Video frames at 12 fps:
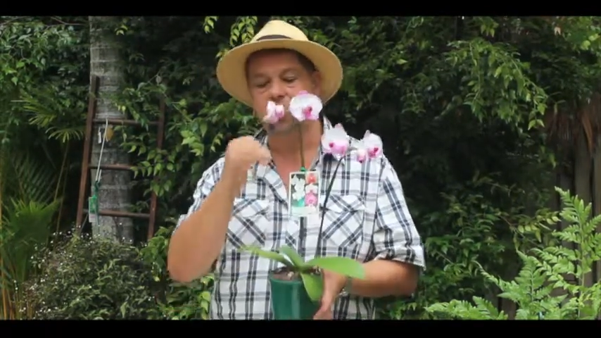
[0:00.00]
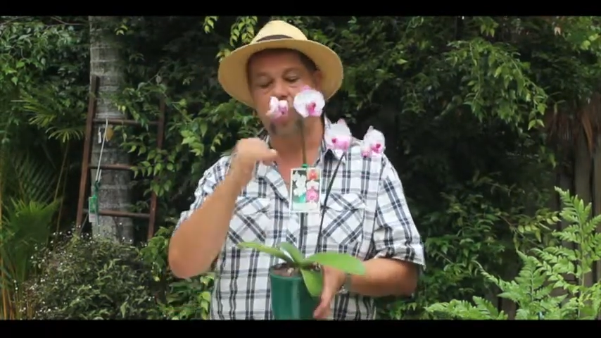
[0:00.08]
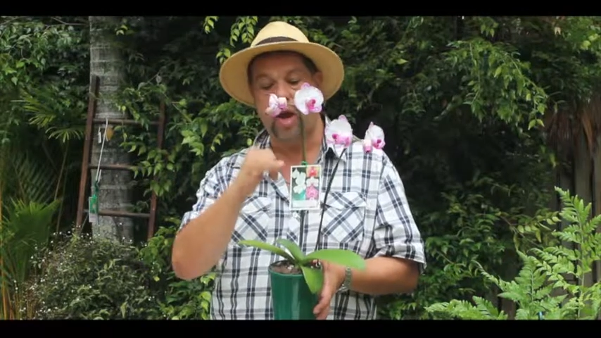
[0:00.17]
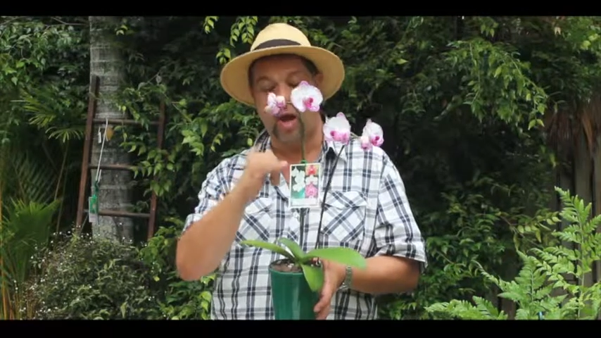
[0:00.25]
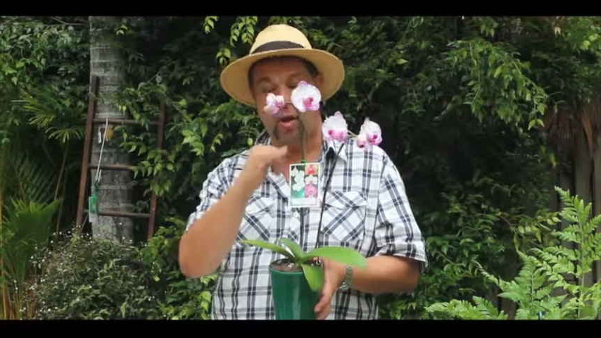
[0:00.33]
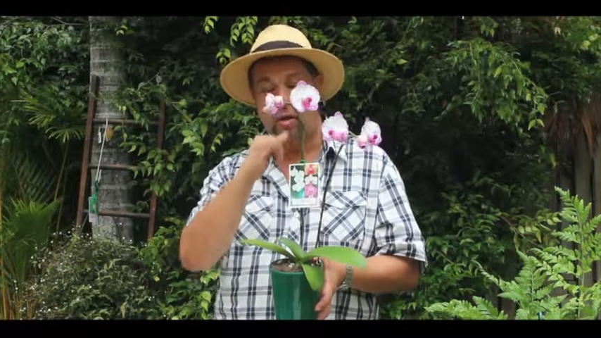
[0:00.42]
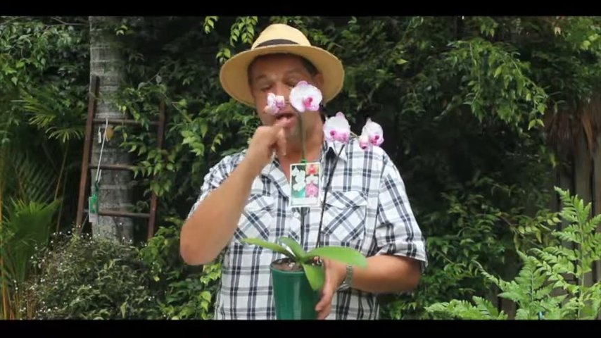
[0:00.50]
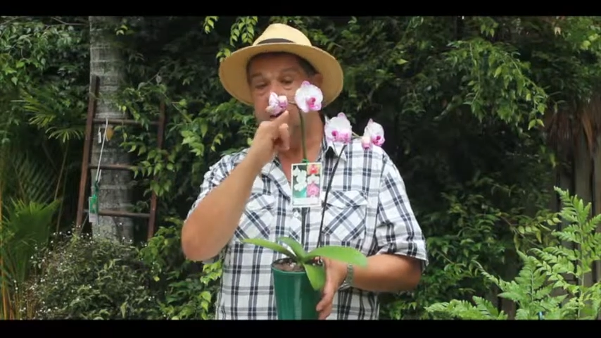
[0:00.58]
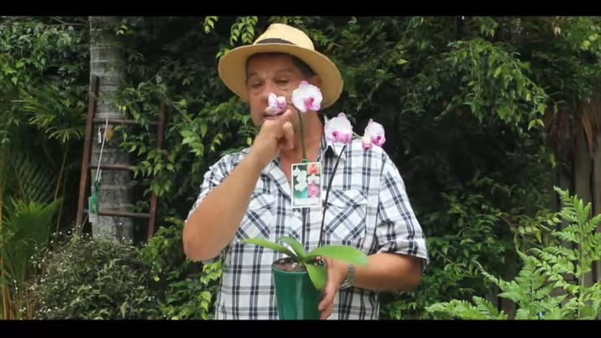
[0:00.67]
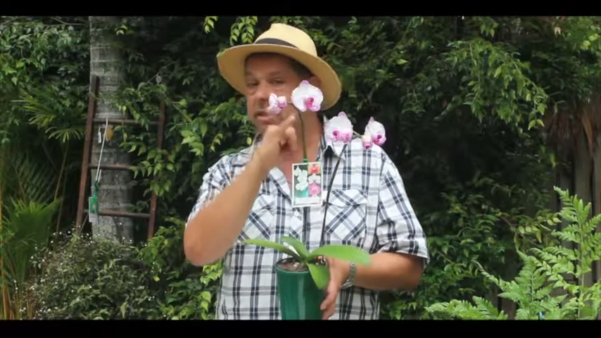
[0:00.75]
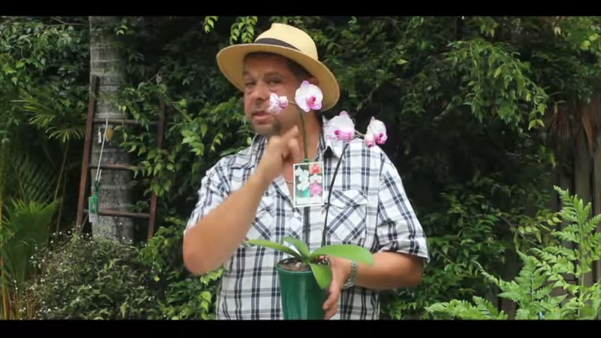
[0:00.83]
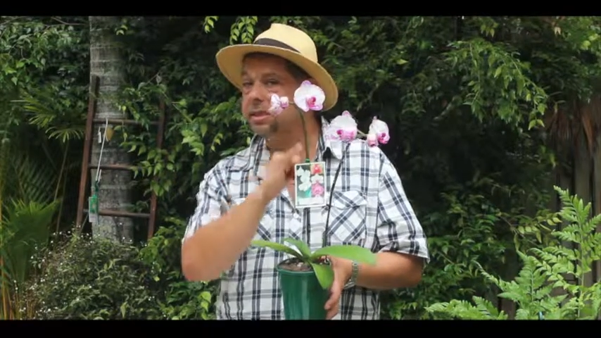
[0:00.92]
Well,
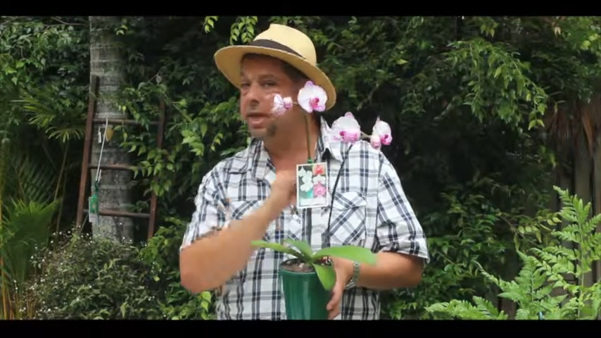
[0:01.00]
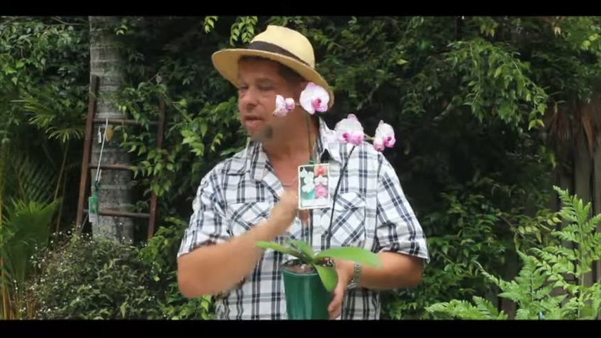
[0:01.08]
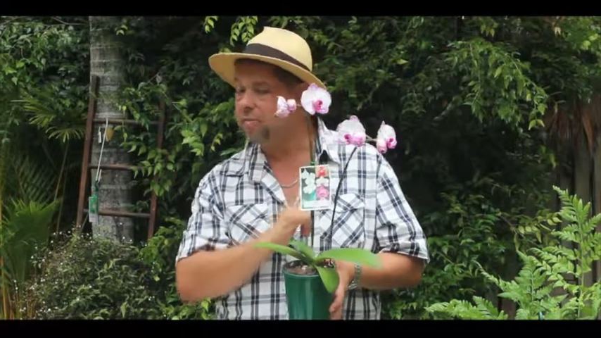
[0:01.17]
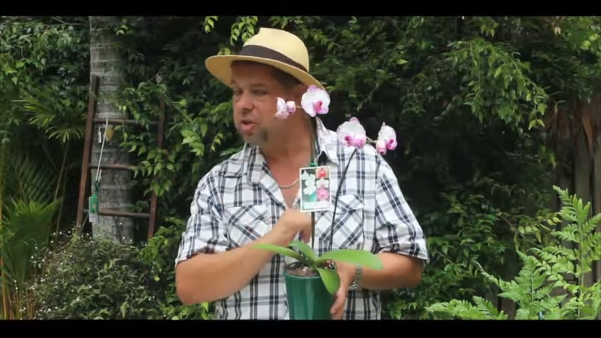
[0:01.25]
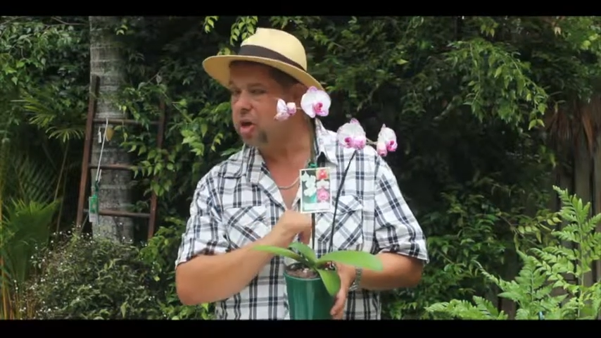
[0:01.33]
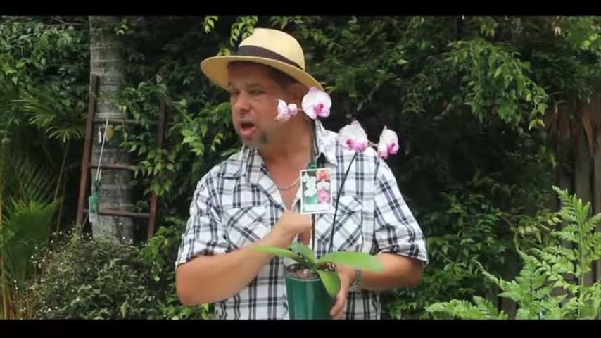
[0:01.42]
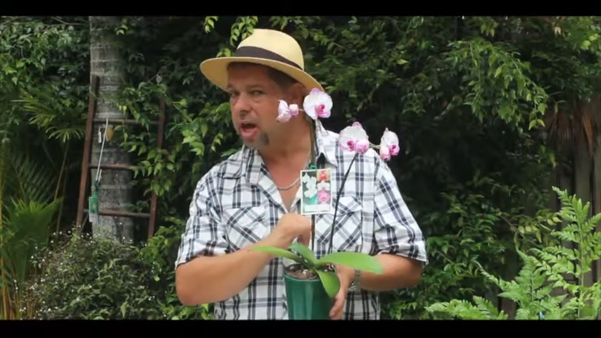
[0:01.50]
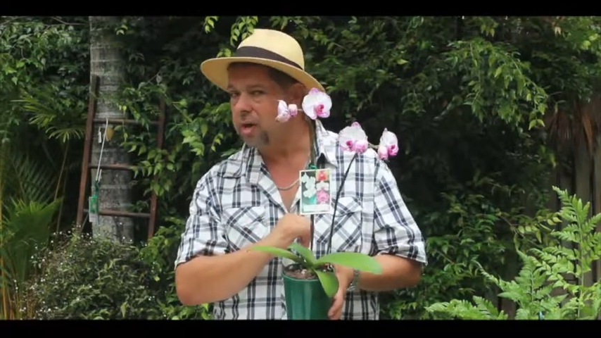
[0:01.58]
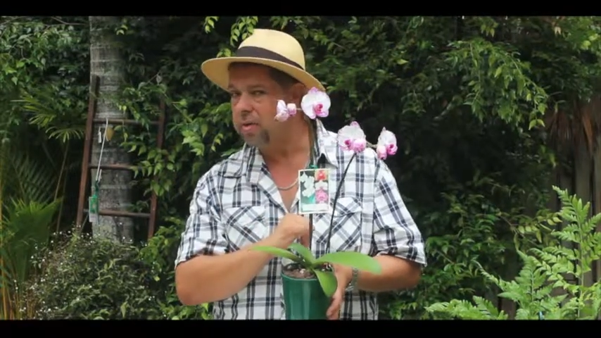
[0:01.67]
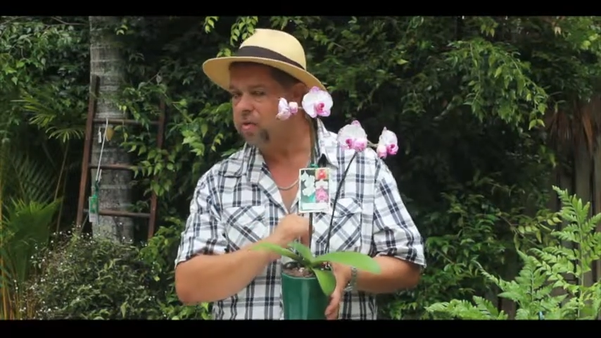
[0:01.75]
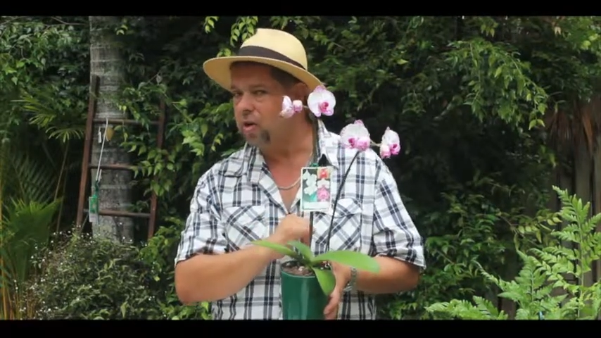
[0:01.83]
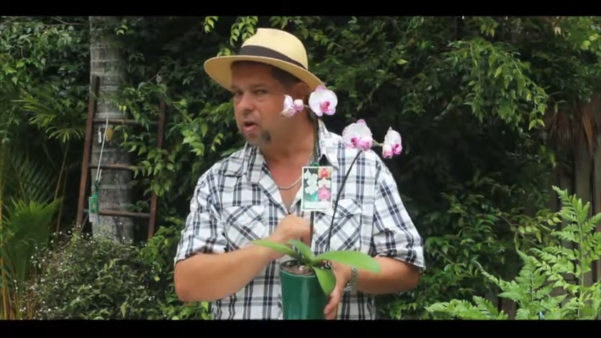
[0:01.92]

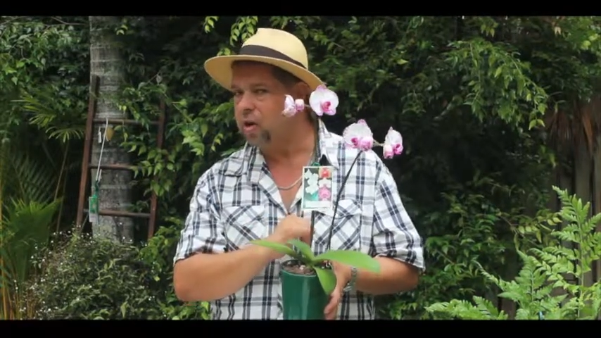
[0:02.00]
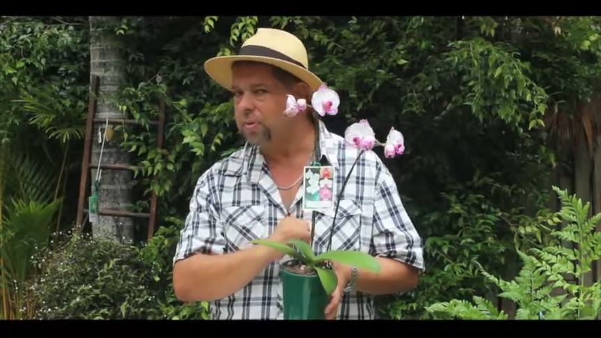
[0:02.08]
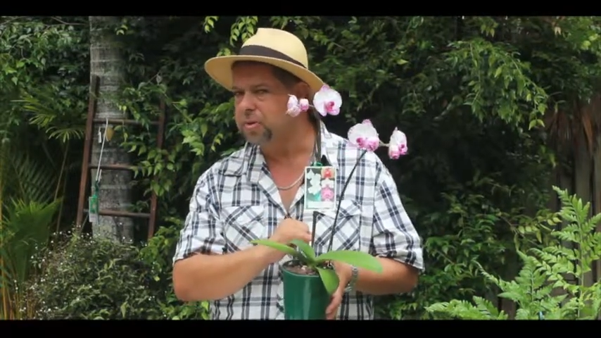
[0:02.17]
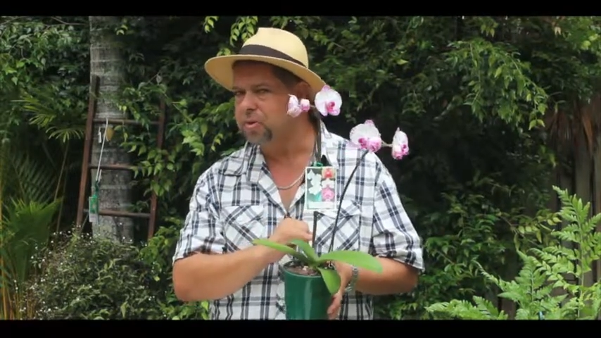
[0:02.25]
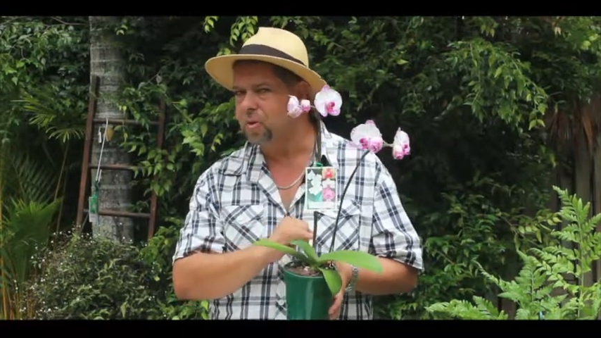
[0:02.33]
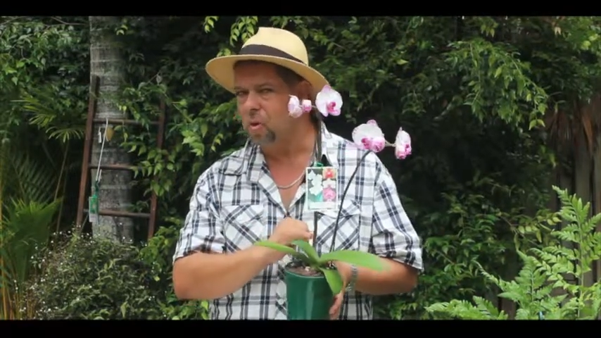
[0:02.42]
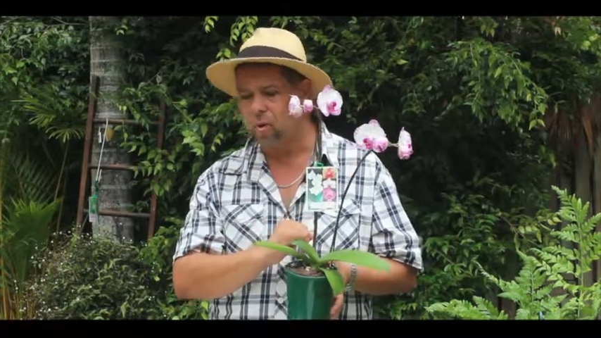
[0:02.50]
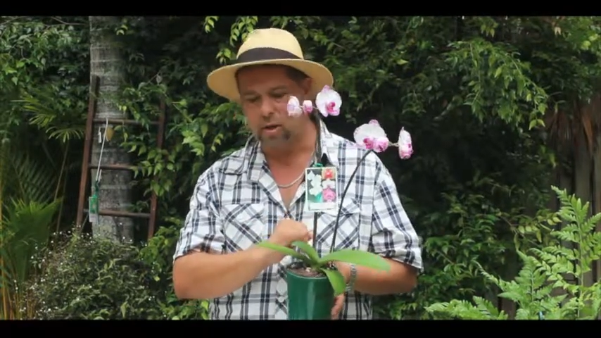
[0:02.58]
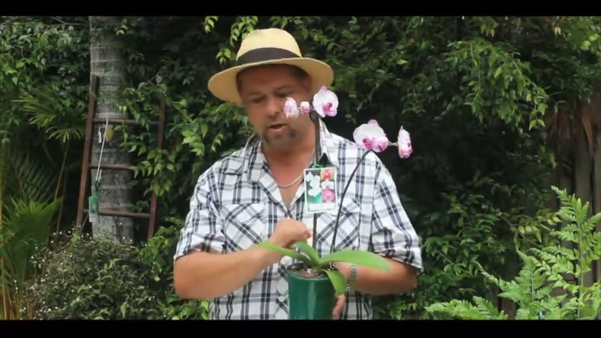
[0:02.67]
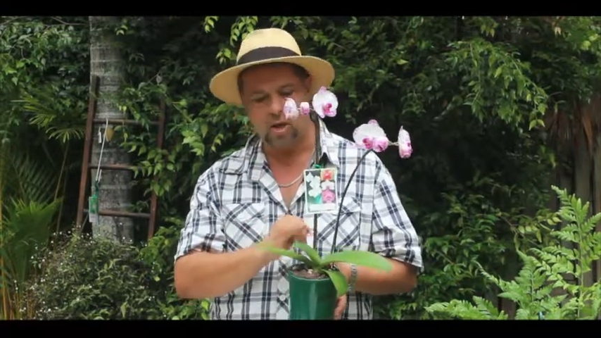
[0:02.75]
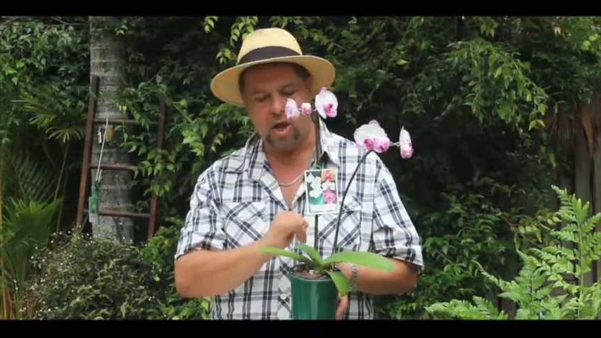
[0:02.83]
sometimes Phalaenopsis orchids